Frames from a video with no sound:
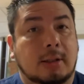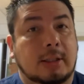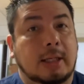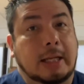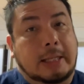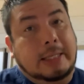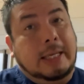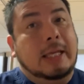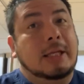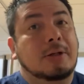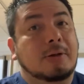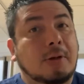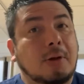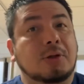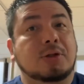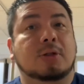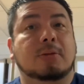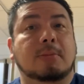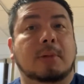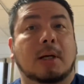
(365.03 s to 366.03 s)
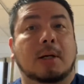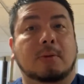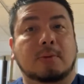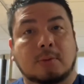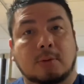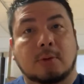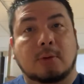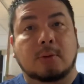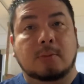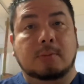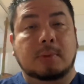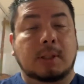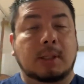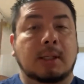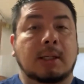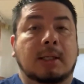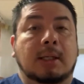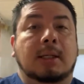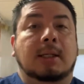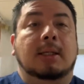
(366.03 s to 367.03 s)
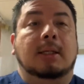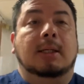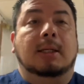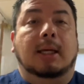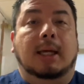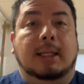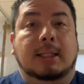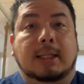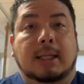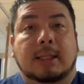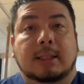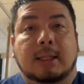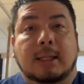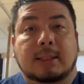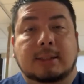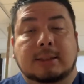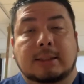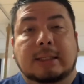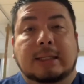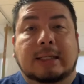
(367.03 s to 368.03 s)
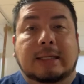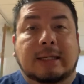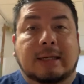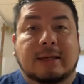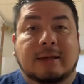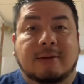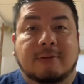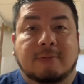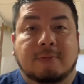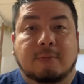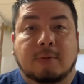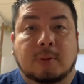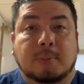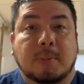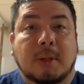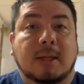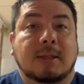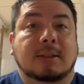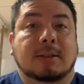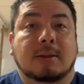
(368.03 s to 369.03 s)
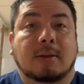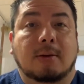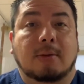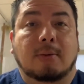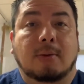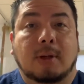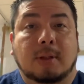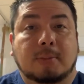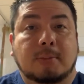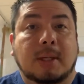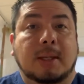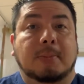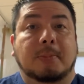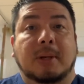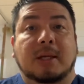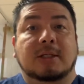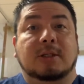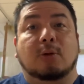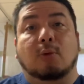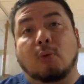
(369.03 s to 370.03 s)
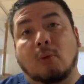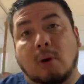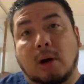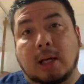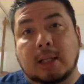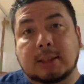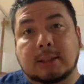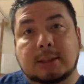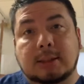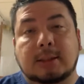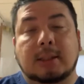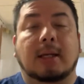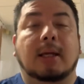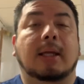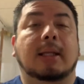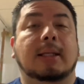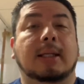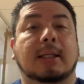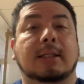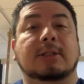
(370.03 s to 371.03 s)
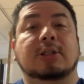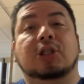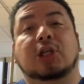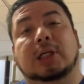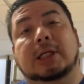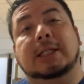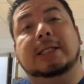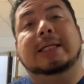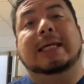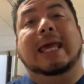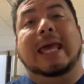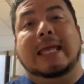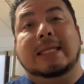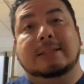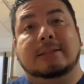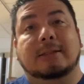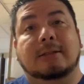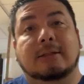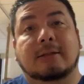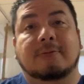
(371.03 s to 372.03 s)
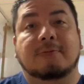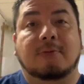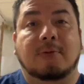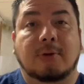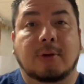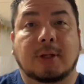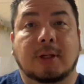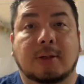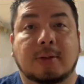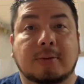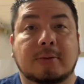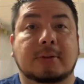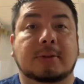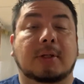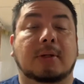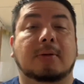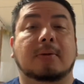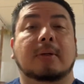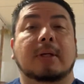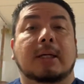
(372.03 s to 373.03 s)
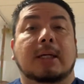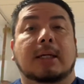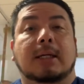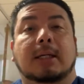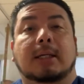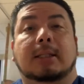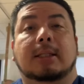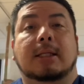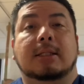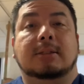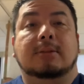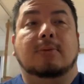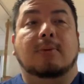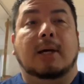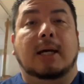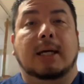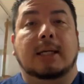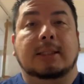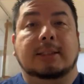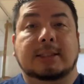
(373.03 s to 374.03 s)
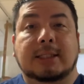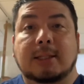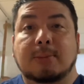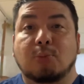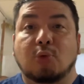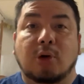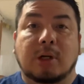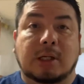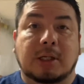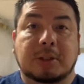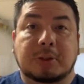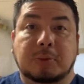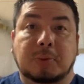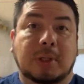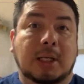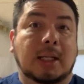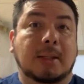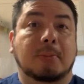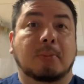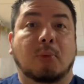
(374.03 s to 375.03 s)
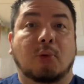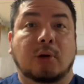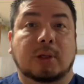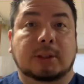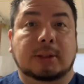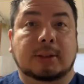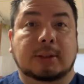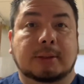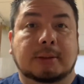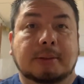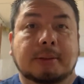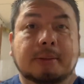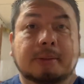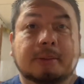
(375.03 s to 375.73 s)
Then, can you go to my room and then see if what my patient wants, and then she can cancel it for you. So that's why teamwork is really important.